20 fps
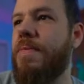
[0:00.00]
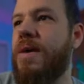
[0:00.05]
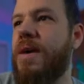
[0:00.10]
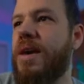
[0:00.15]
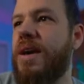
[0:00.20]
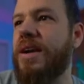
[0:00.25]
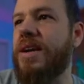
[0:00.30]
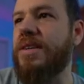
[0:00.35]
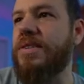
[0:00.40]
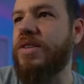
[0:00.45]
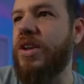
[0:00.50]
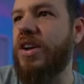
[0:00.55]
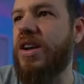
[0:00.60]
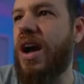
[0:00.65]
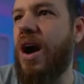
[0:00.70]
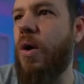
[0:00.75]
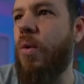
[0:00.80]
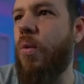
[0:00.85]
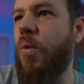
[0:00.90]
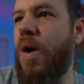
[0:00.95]
cause look
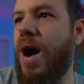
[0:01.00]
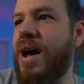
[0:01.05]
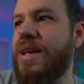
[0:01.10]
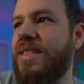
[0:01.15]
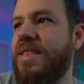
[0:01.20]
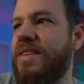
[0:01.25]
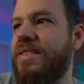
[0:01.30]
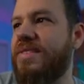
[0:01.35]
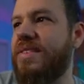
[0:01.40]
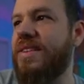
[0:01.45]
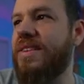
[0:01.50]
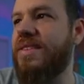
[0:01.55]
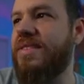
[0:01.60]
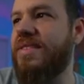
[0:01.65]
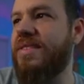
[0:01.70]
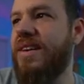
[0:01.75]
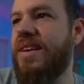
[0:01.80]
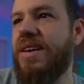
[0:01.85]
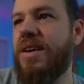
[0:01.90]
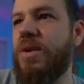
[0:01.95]
how wide this
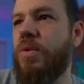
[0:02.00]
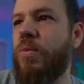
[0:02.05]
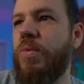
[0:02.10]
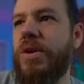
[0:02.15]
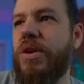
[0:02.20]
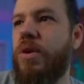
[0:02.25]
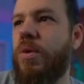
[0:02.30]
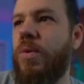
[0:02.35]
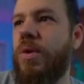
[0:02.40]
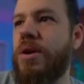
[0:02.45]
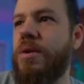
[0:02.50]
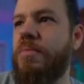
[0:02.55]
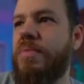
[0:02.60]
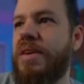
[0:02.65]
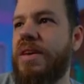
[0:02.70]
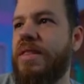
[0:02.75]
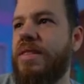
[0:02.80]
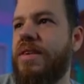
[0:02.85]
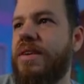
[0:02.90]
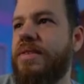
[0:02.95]
is. We don't want to
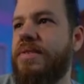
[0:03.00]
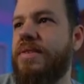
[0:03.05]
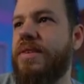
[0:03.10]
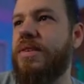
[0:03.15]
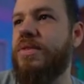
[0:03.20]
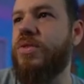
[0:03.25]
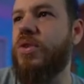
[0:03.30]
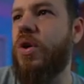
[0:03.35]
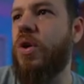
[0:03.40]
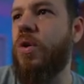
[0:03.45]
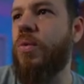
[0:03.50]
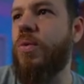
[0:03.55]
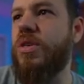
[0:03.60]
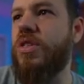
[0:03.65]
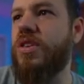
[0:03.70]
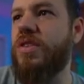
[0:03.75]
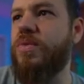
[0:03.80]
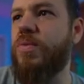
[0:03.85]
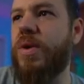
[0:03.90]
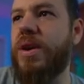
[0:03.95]
be in this, so we
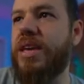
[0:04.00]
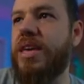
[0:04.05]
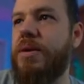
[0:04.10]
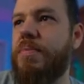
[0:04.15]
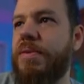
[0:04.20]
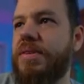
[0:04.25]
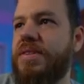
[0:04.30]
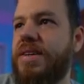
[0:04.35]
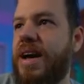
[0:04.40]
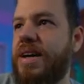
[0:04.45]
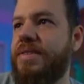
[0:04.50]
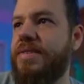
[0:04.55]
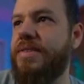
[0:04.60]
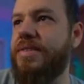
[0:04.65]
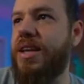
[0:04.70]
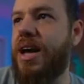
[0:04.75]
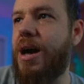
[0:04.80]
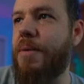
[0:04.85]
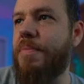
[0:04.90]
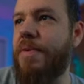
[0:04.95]
just want to keep a tight
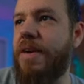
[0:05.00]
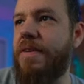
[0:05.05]
stop.